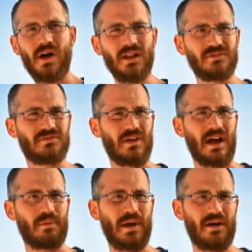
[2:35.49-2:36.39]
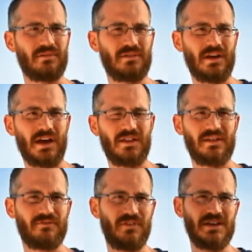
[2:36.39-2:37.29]
I'll talk about uh,
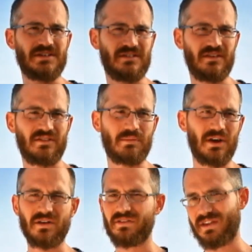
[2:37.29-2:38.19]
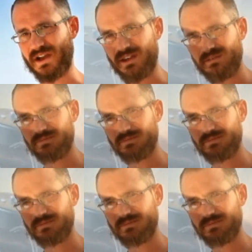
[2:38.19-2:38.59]
the inflation system here in a second.